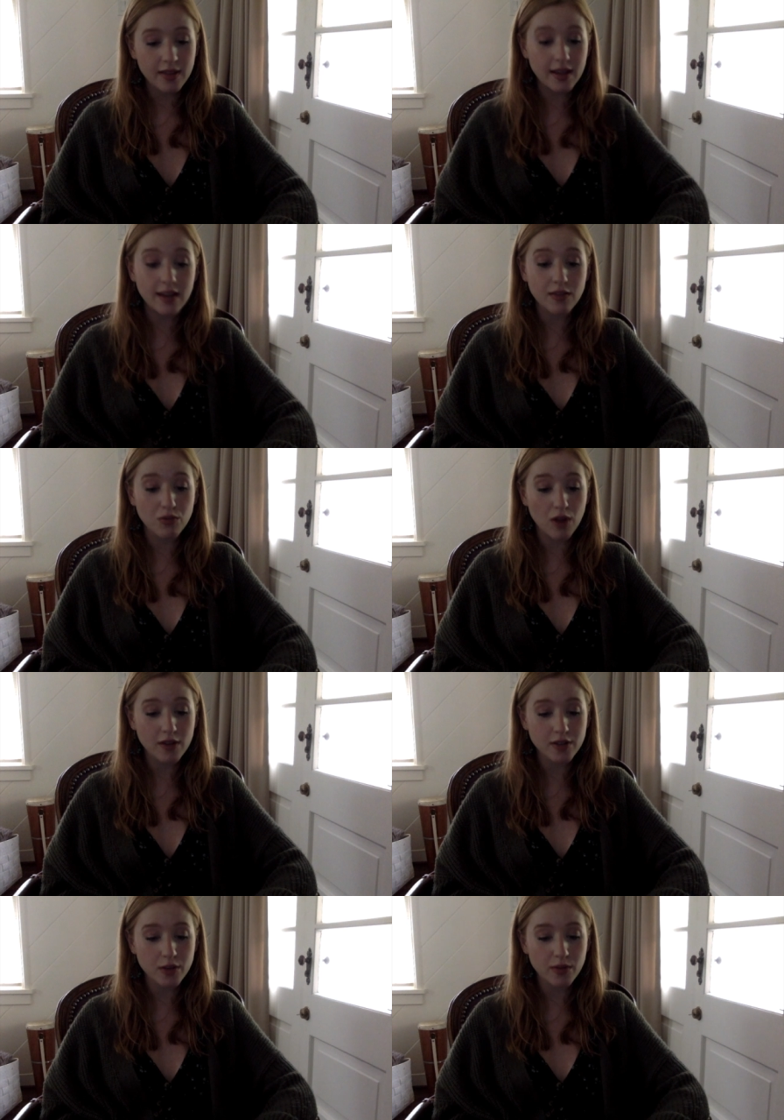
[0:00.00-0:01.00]
that his
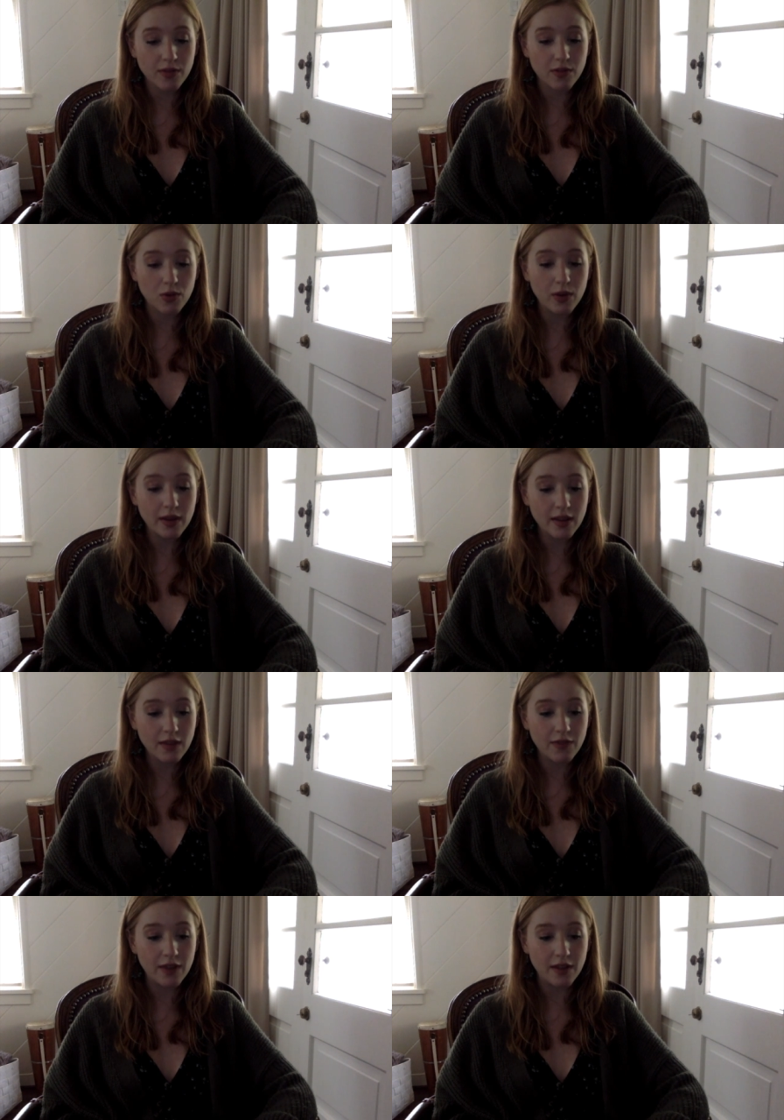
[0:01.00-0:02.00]
roster was
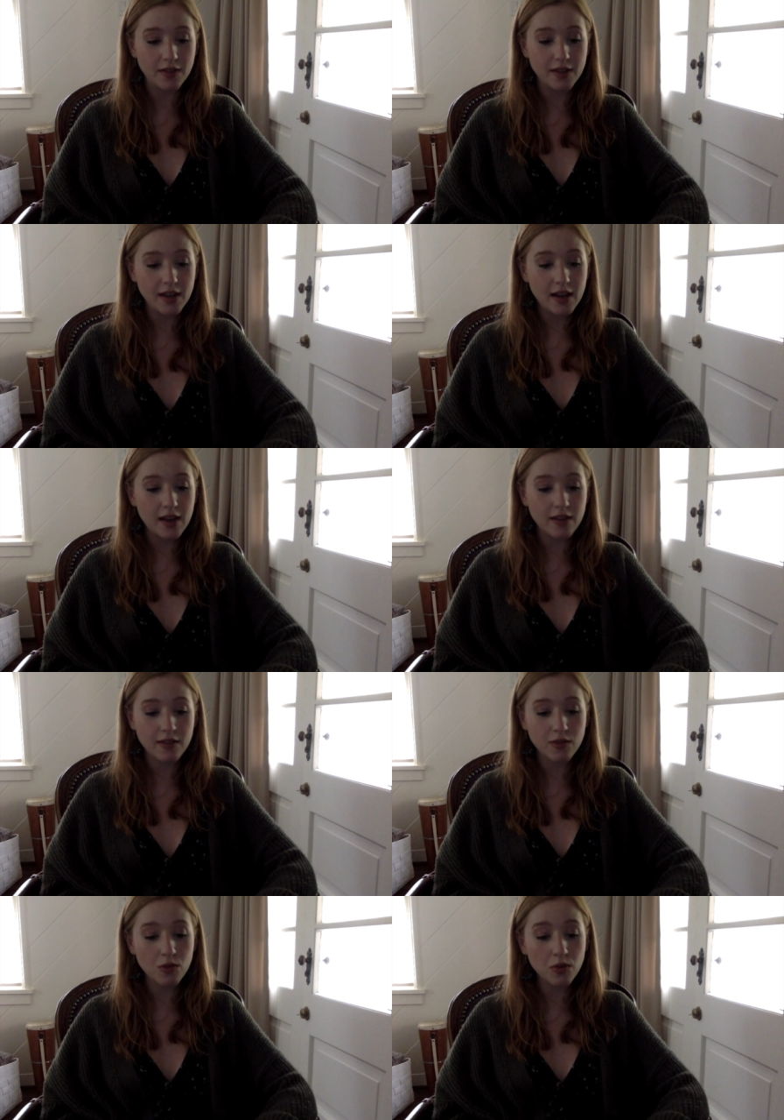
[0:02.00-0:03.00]
quickly filled and the
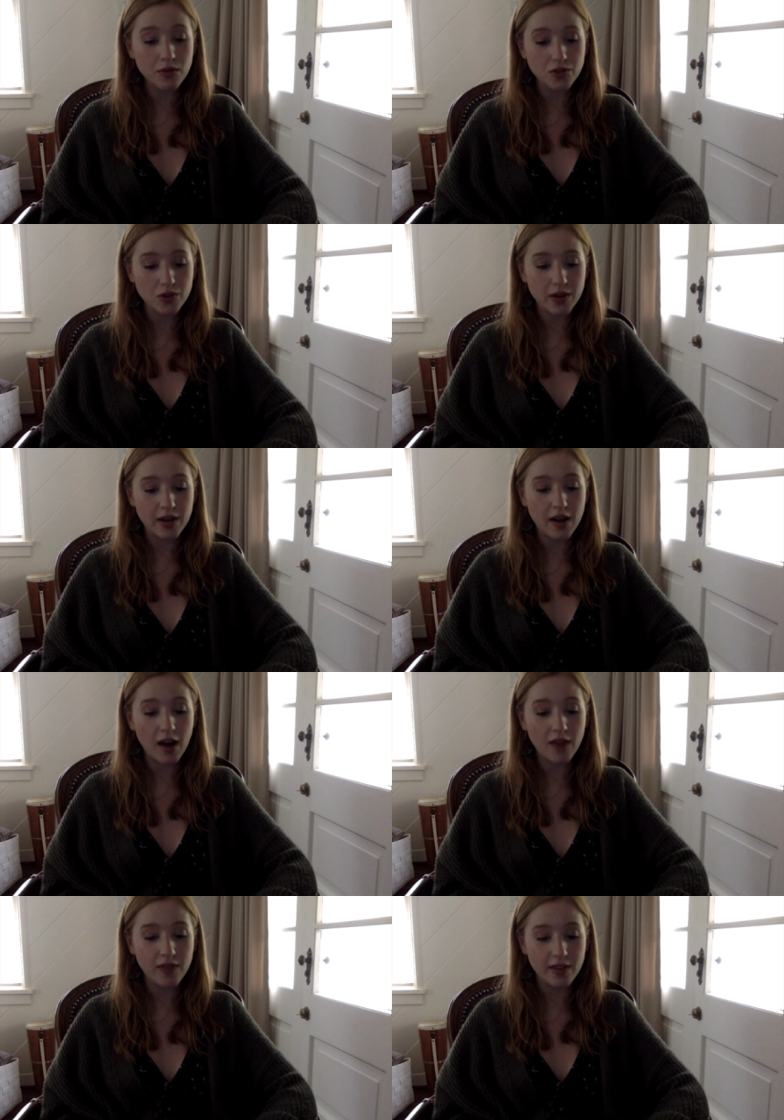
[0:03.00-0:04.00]
school enjoyed an
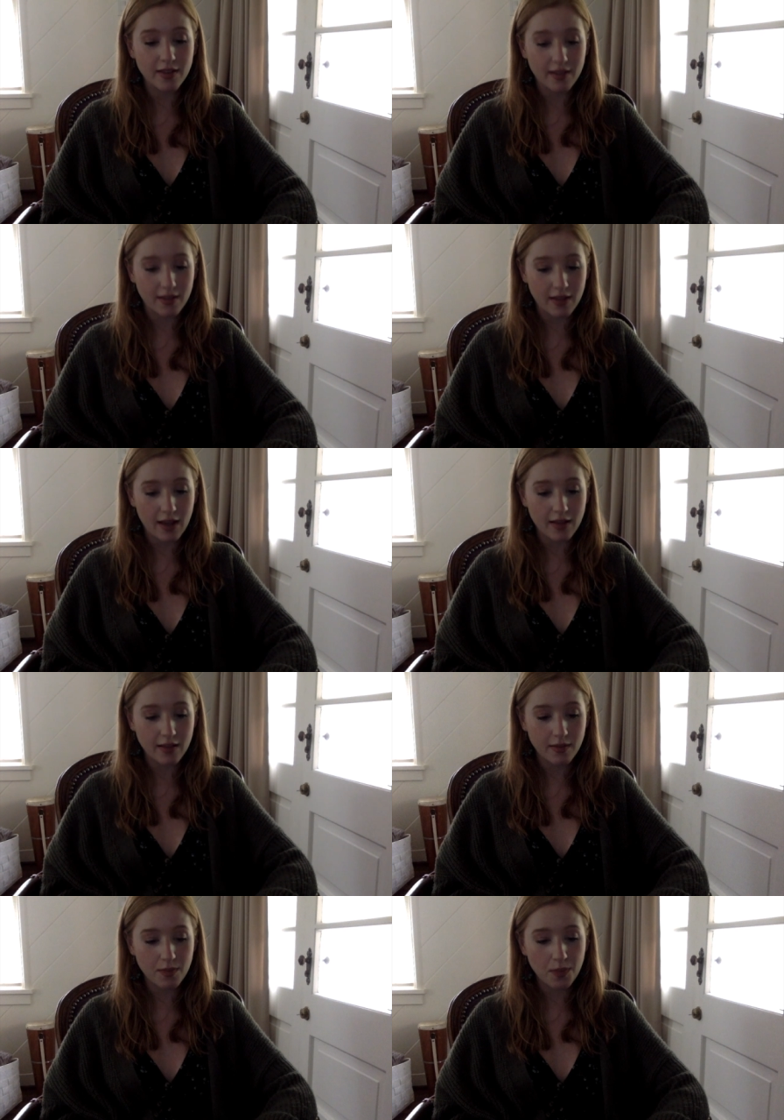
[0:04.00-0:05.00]
obvious
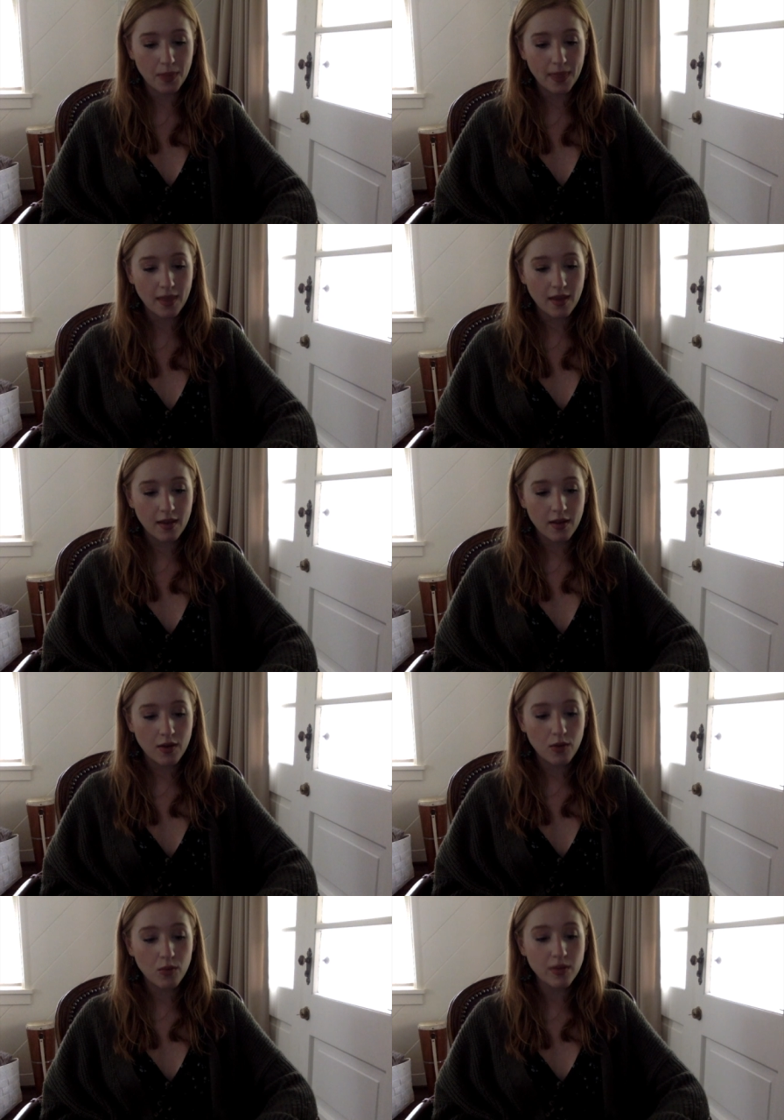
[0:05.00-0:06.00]
success.
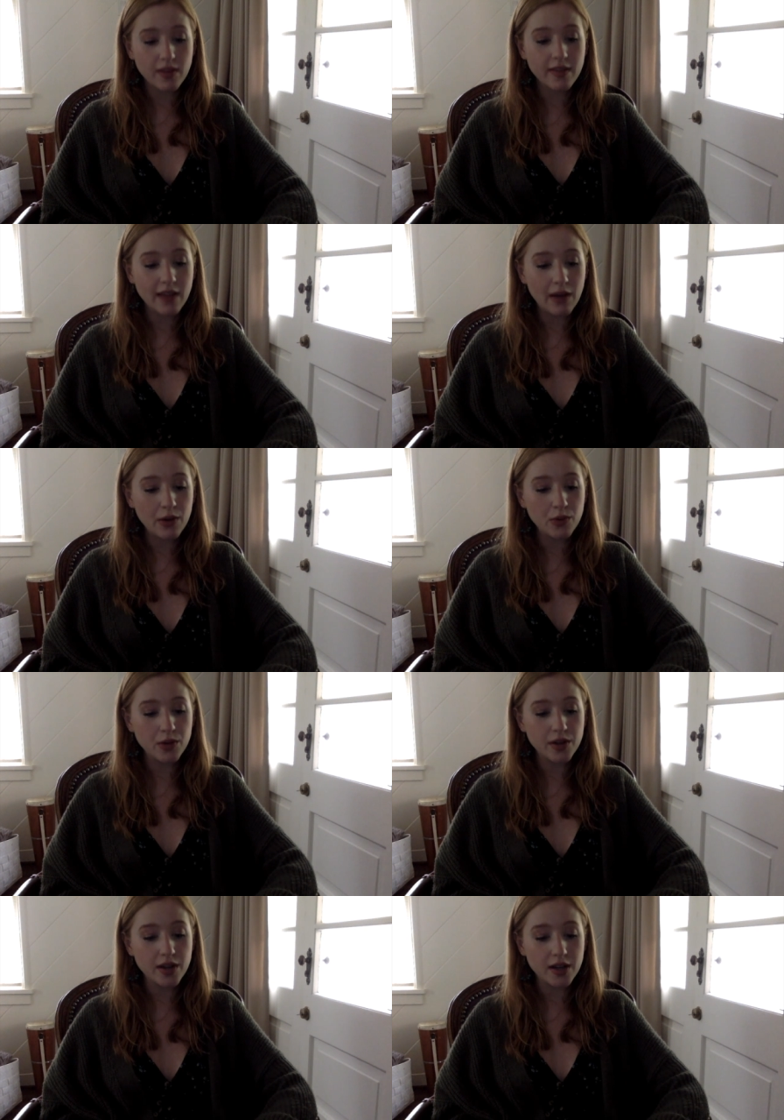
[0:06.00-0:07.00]
With a sour
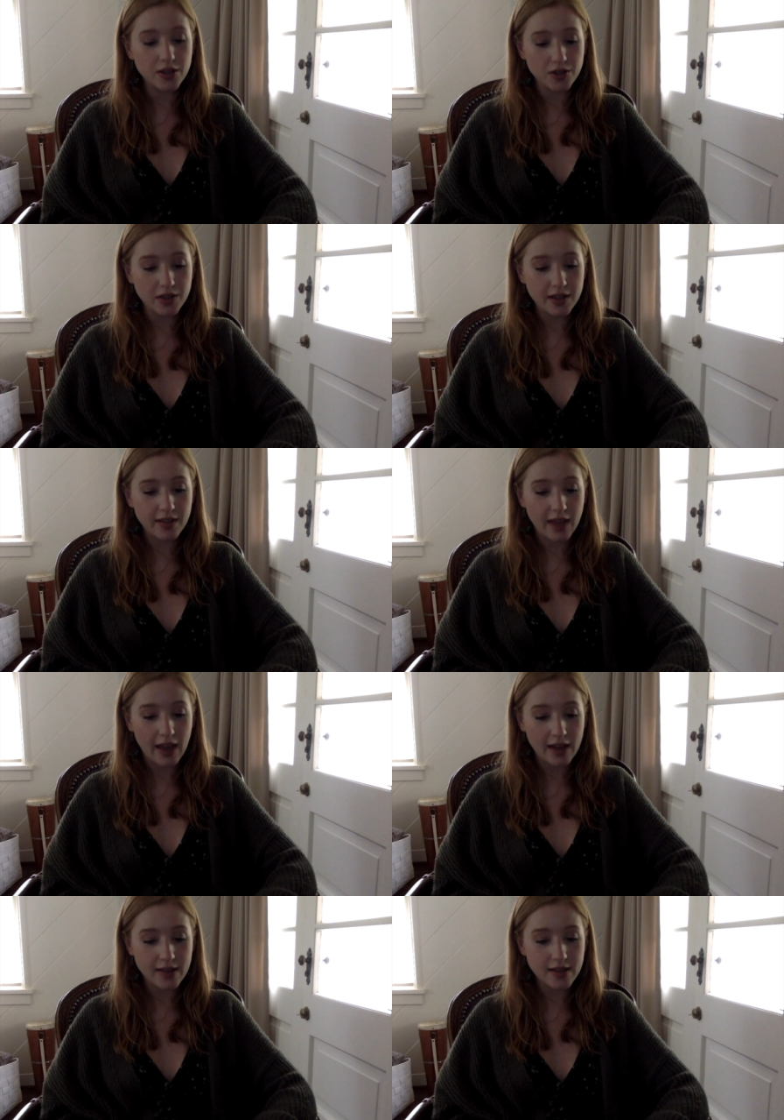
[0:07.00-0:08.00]
wood cudgel in his
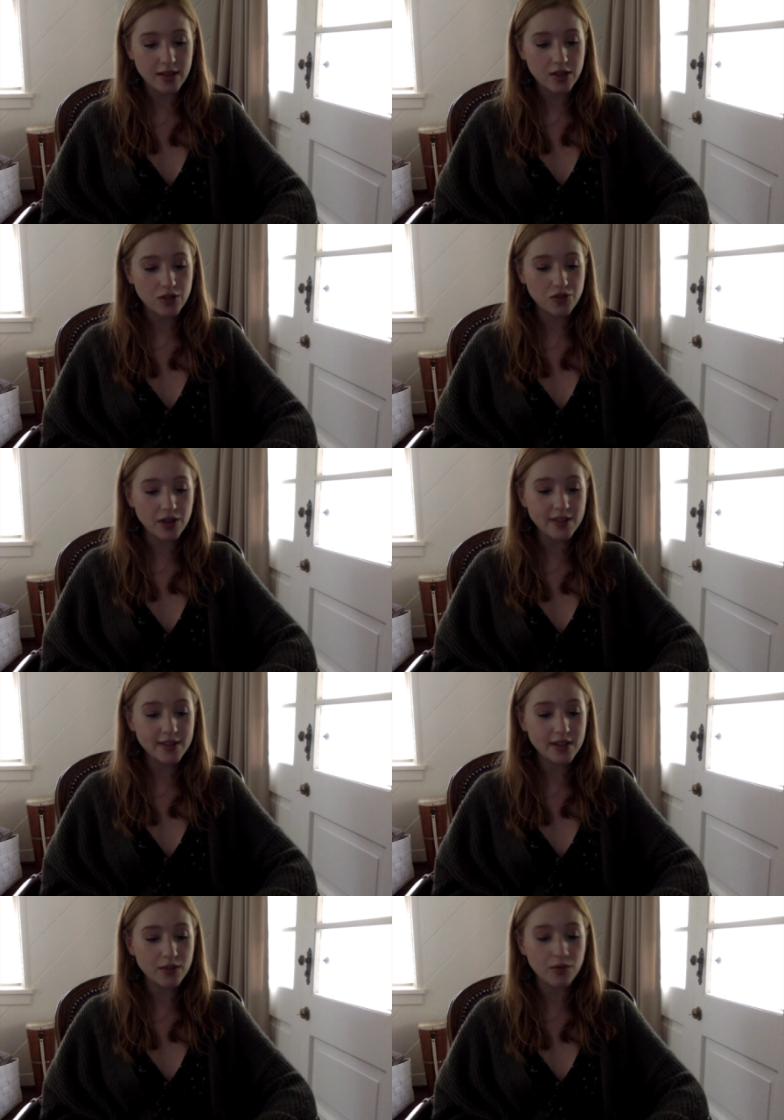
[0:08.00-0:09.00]
hand,
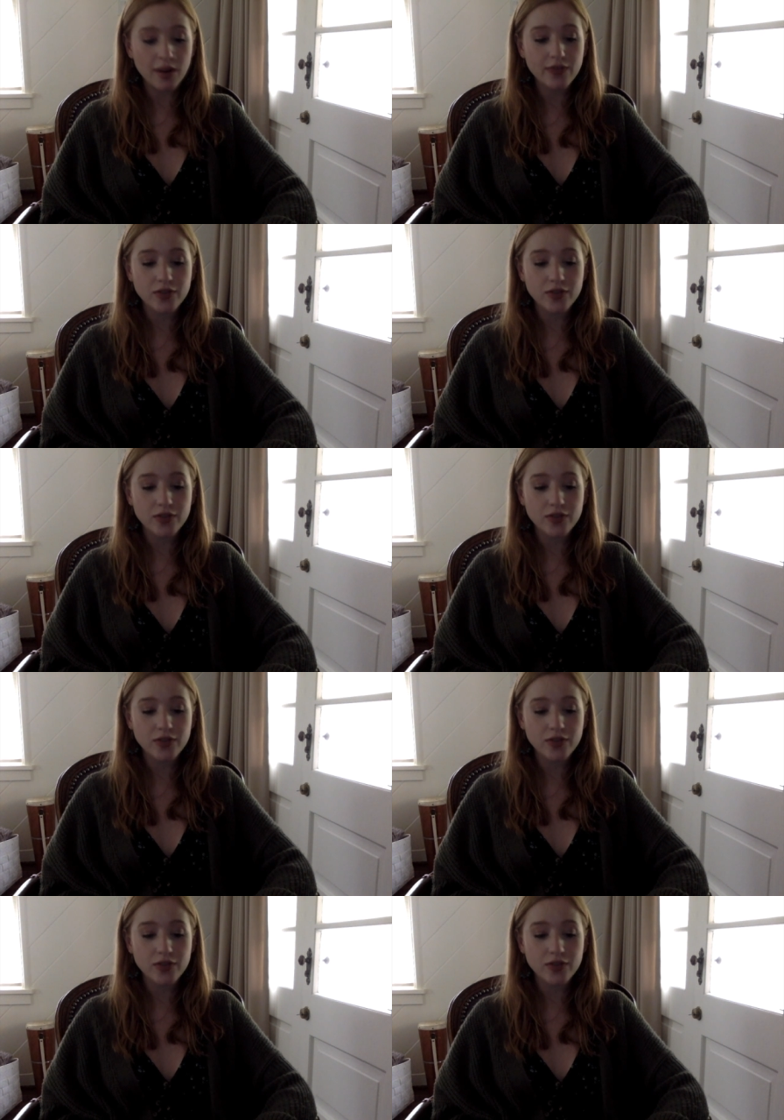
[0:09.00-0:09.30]
dressed in rough